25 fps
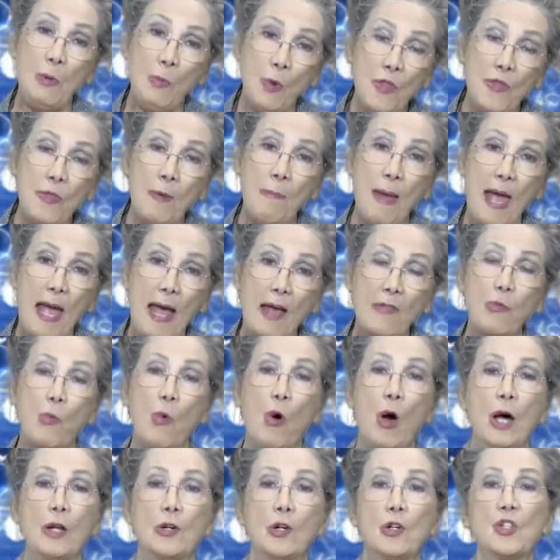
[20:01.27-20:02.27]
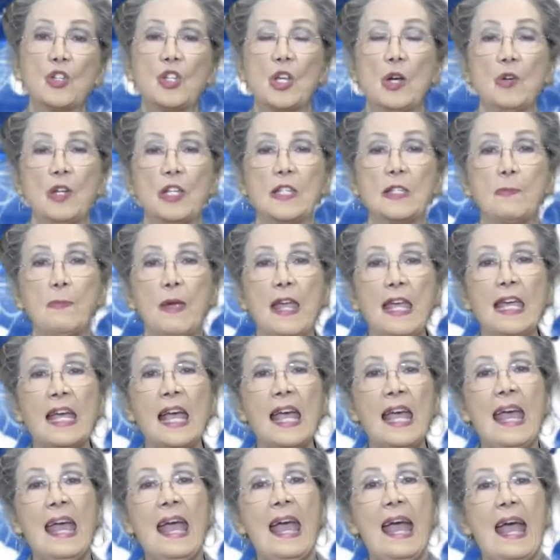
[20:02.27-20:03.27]
with the bathwater, so to speak.
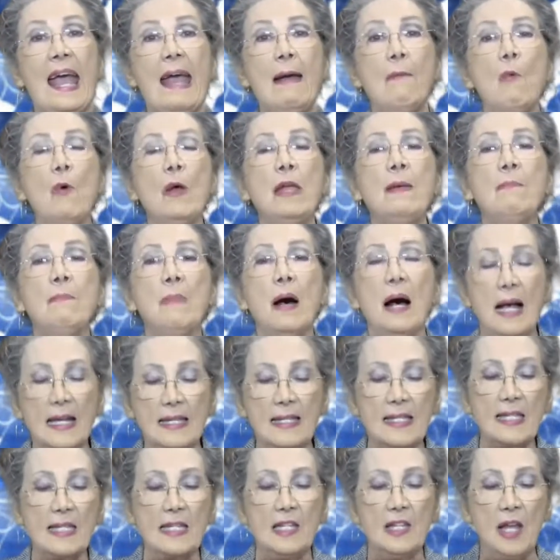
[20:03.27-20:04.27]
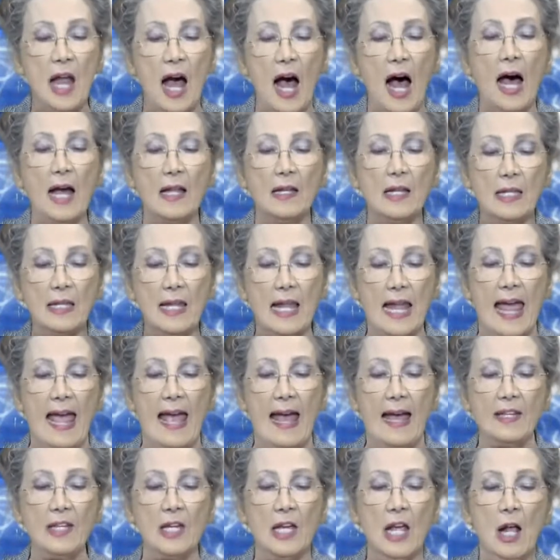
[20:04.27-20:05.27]
And we must not
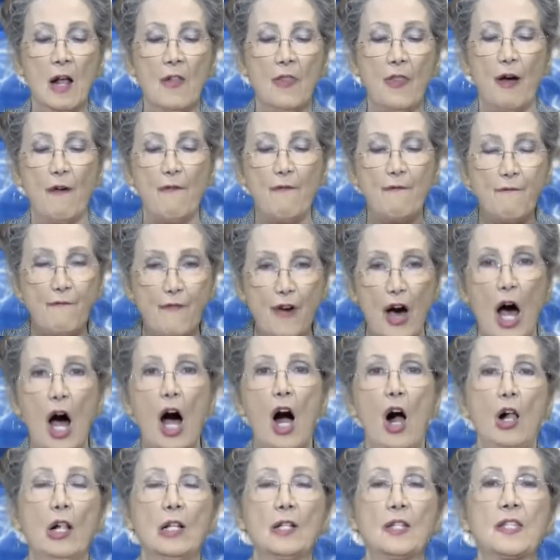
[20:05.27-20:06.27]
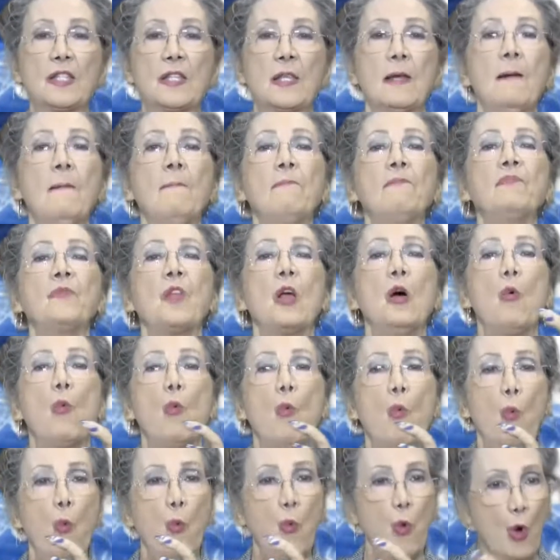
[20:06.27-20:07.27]
let the false
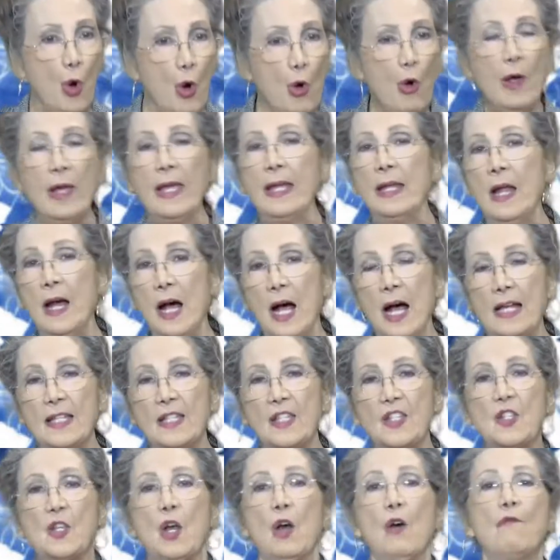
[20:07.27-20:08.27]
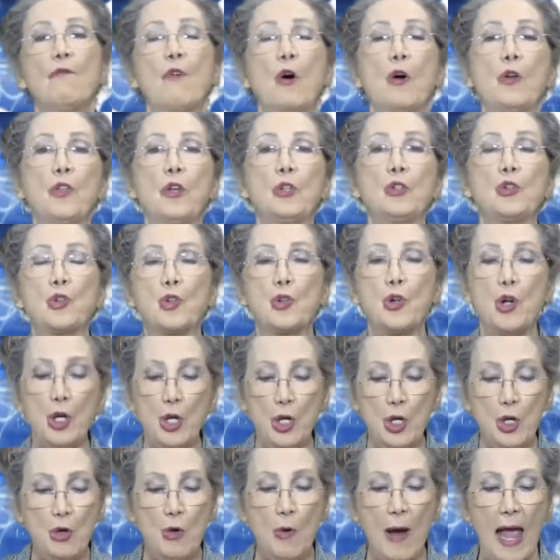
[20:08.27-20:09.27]
ruin us for the
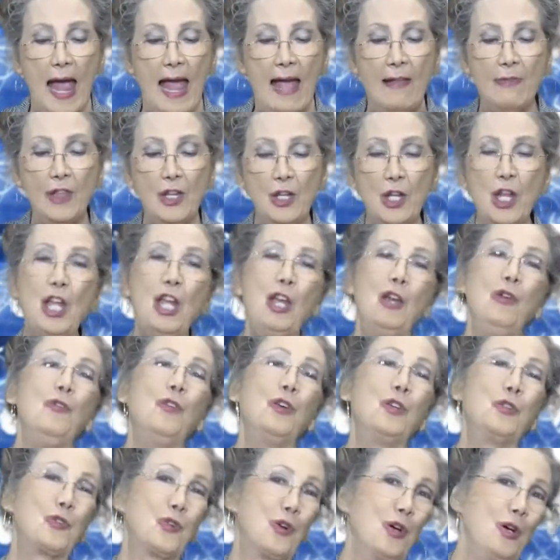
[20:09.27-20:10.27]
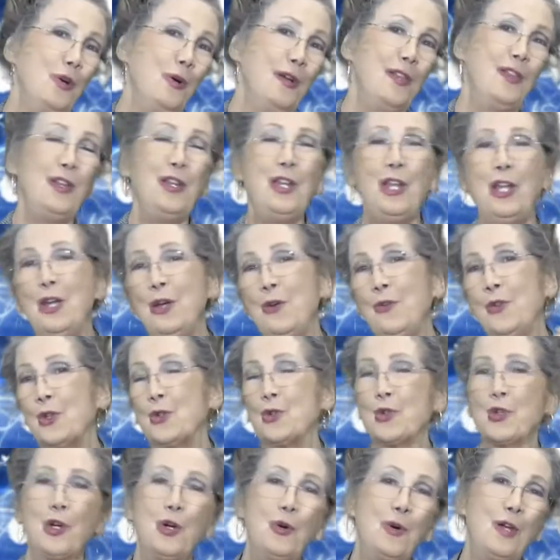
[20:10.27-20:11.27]
true and the new, the true and the new, the
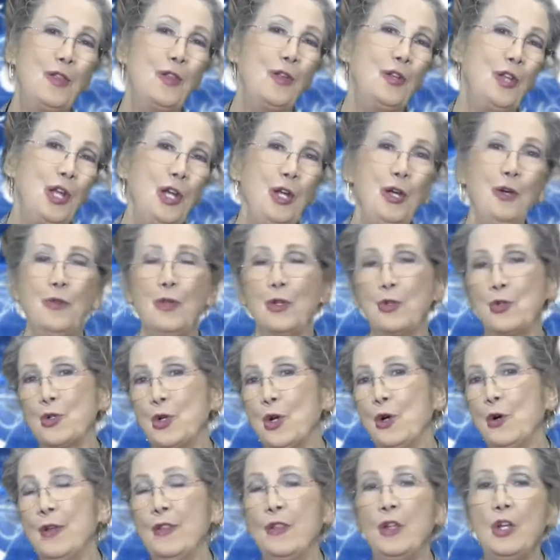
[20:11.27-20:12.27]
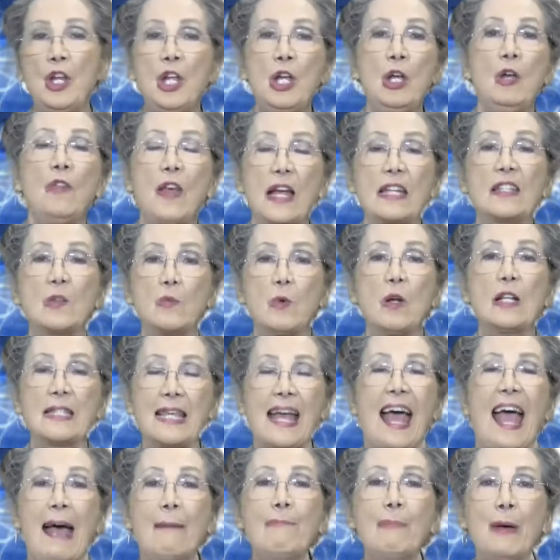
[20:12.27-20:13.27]
true and the new, the true and the new. That's what's
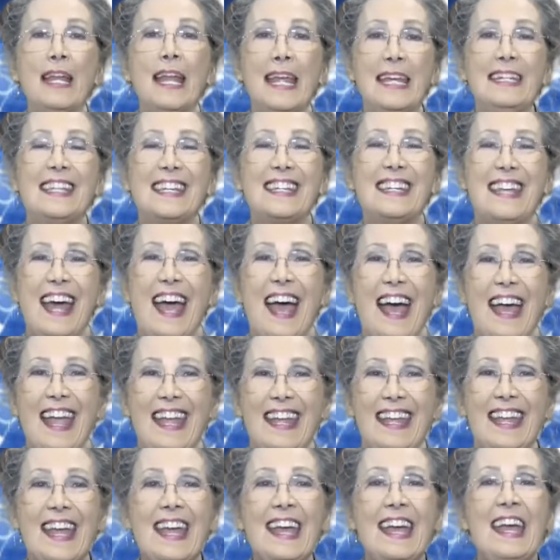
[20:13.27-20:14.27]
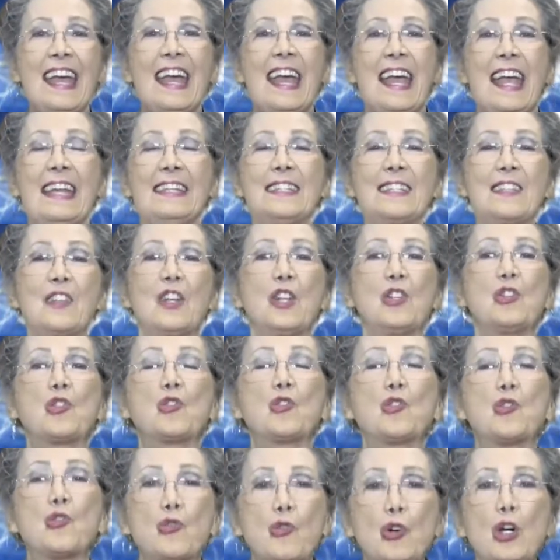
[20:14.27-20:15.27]
happening today, is the
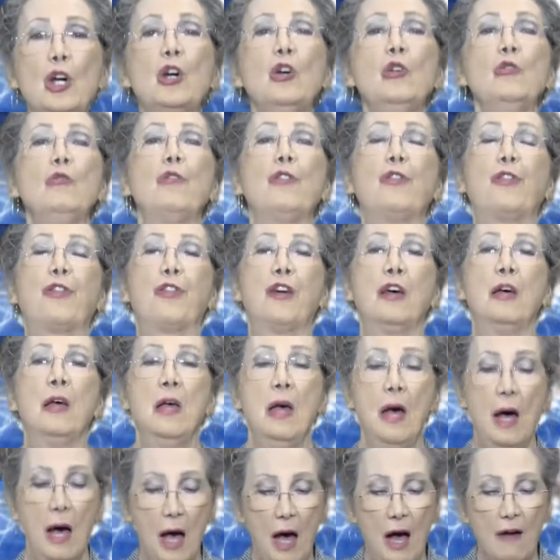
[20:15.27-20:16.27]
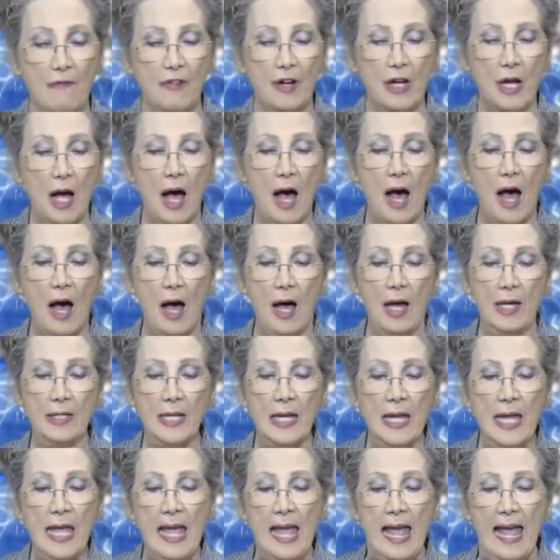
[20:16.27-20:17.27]
truth of God
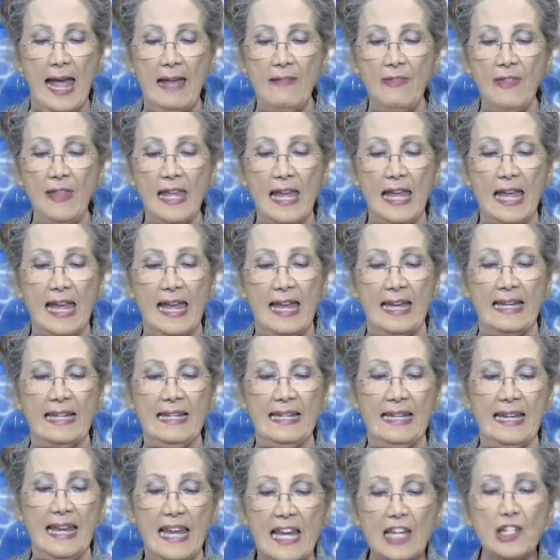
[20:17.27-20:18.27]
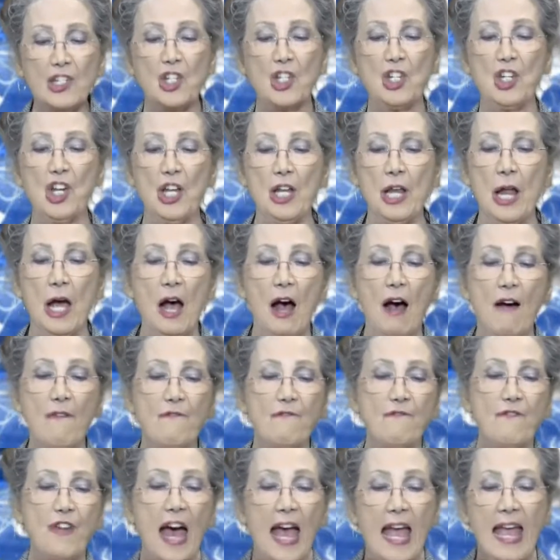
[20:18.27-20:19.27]
and the ignition of
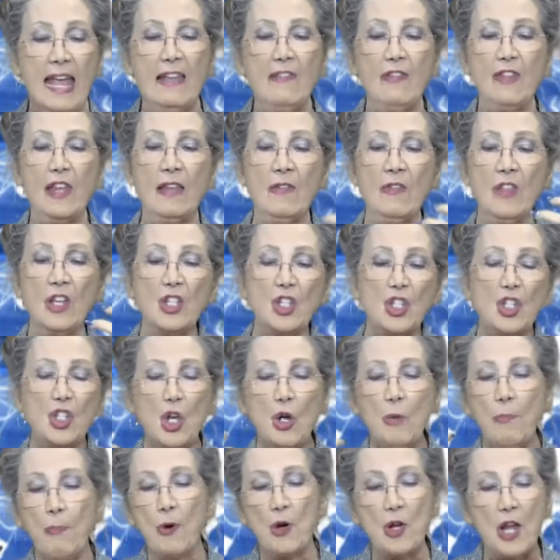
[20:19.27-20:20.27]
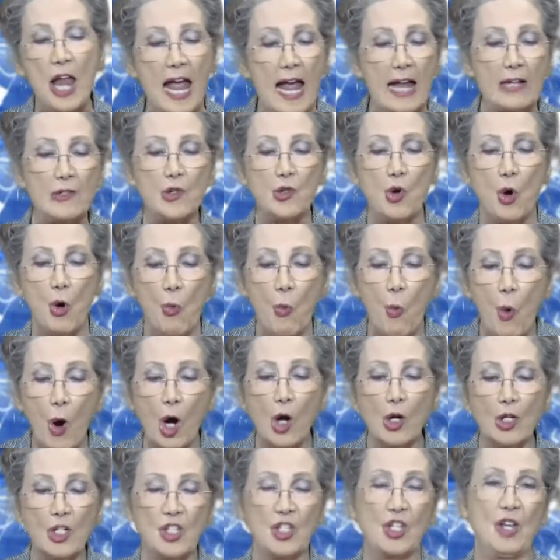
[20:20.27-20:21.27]
faith in the supernatural
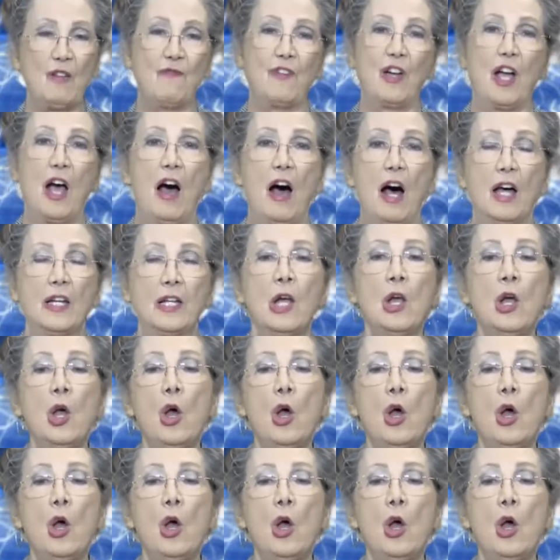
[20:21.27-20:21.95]
works of God.